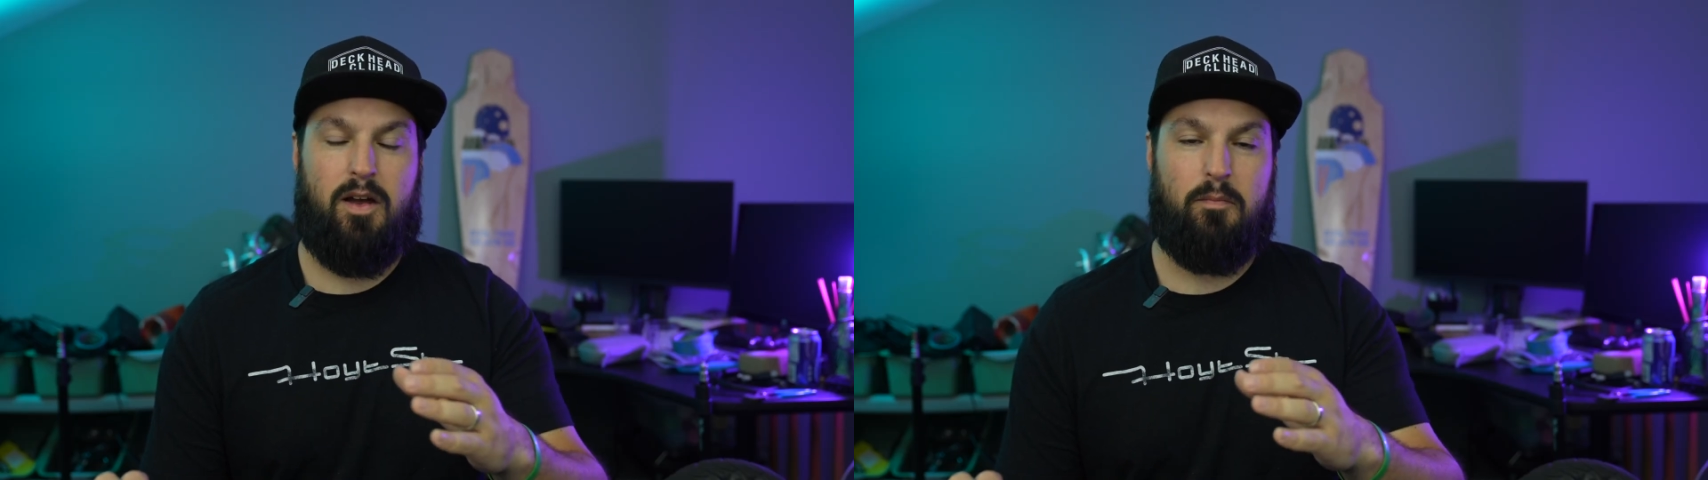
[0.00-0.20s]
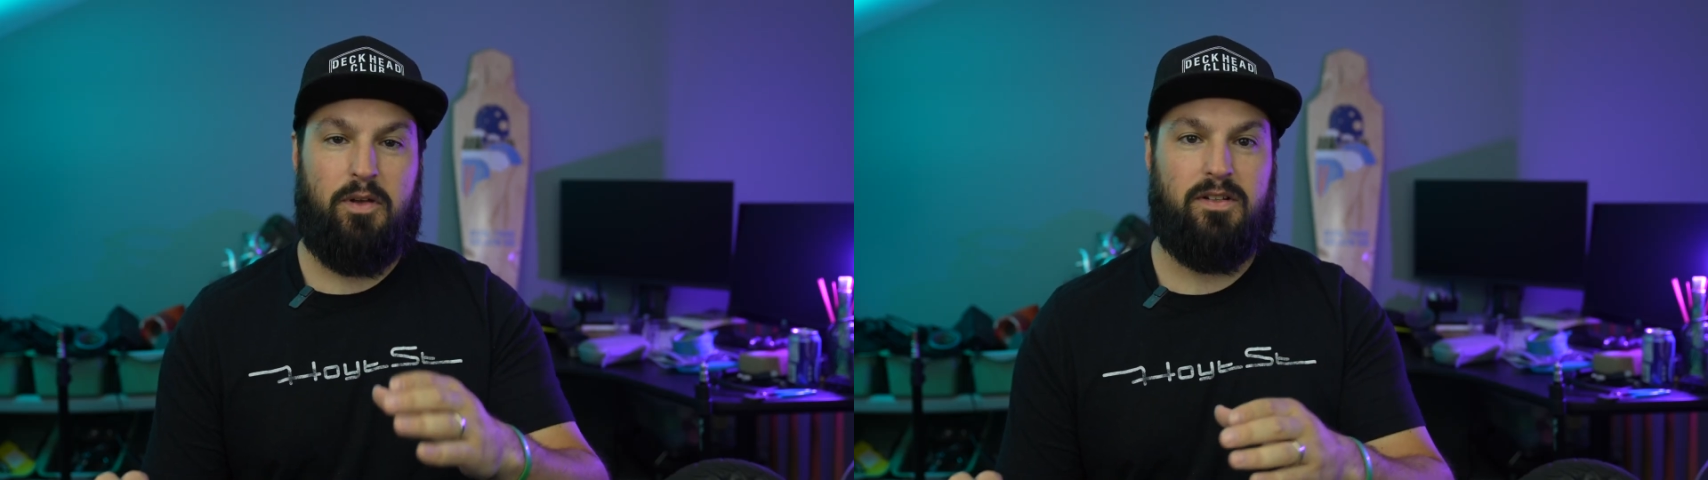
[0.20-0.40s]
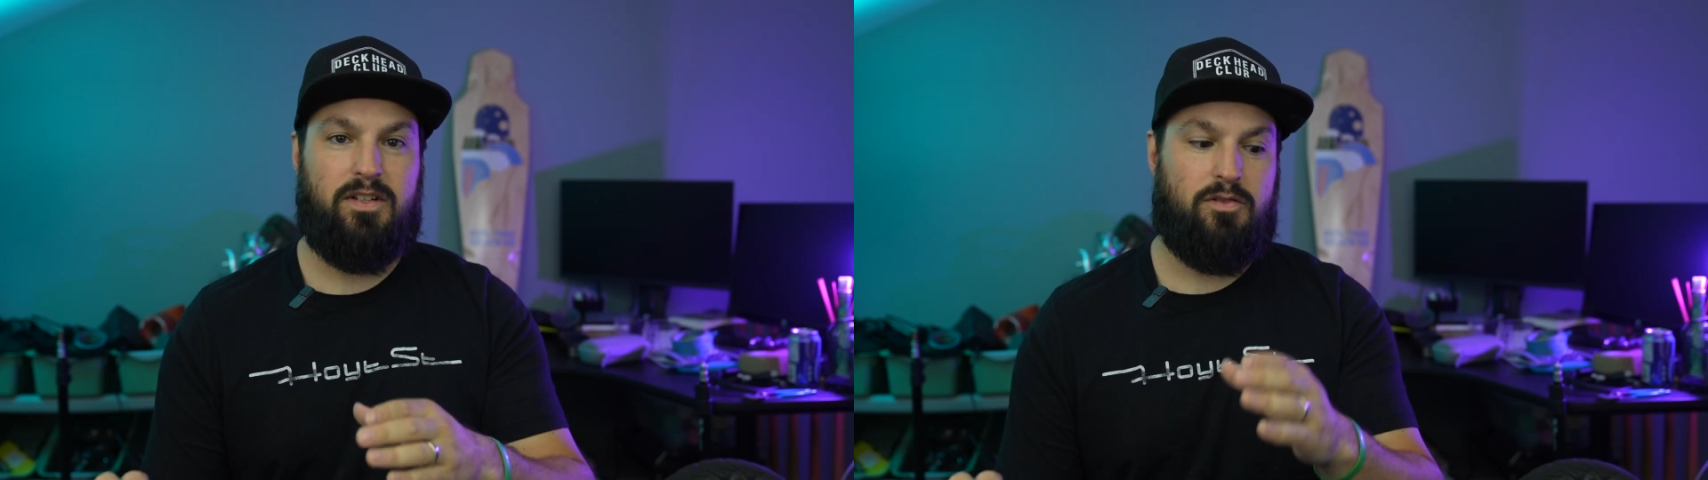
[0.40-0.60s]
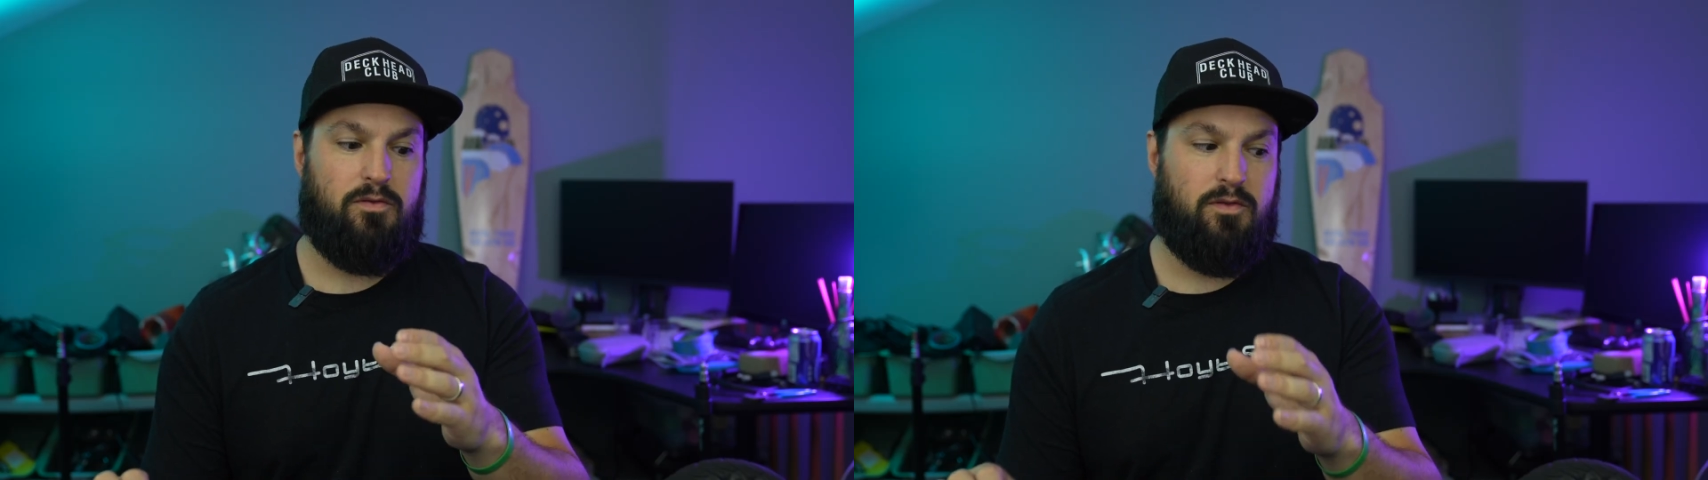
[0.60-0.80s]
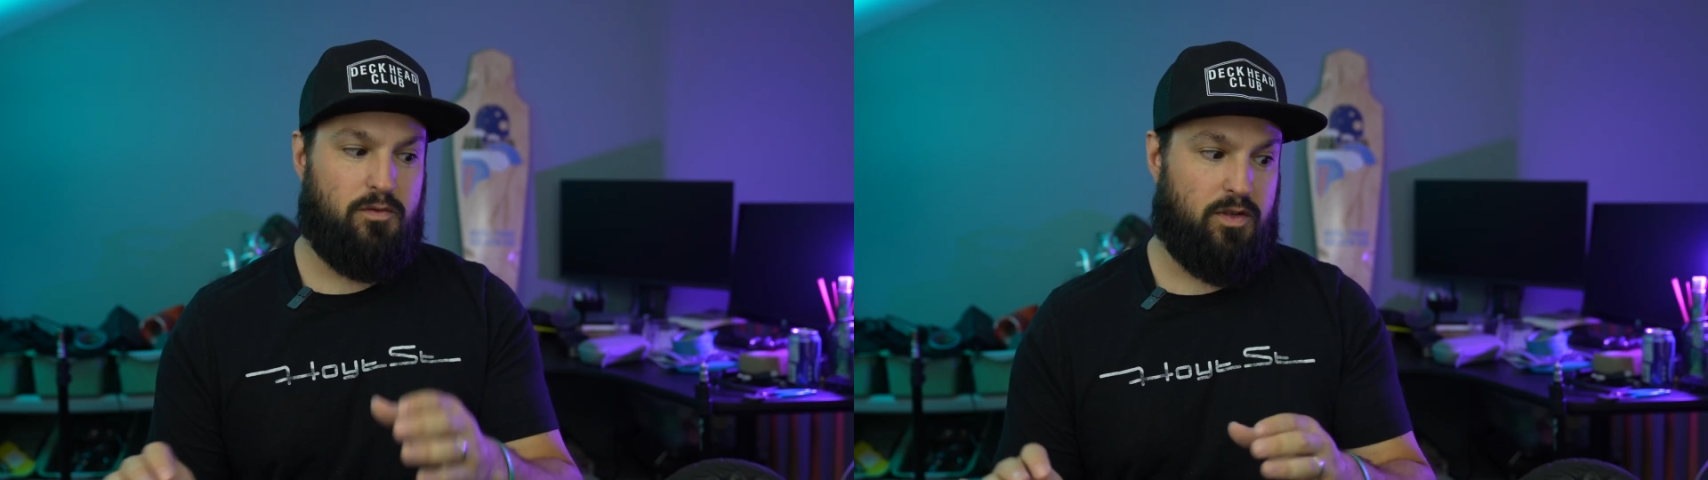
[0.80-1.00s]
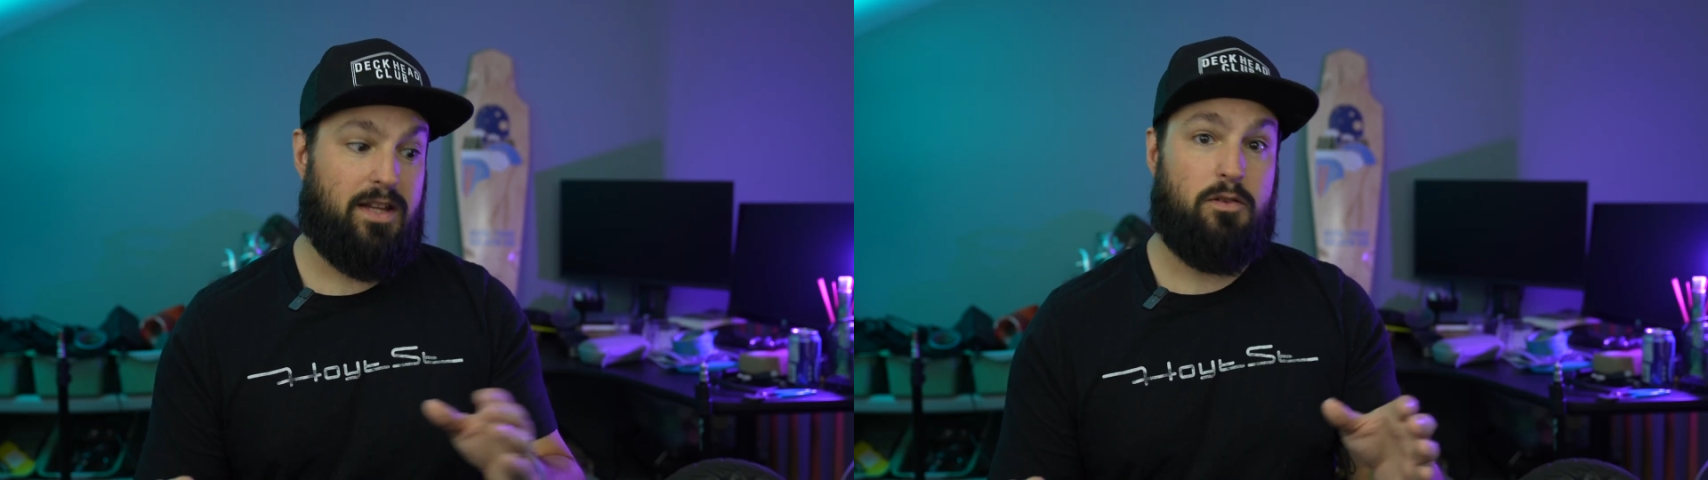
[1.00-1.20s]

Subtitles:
ability to get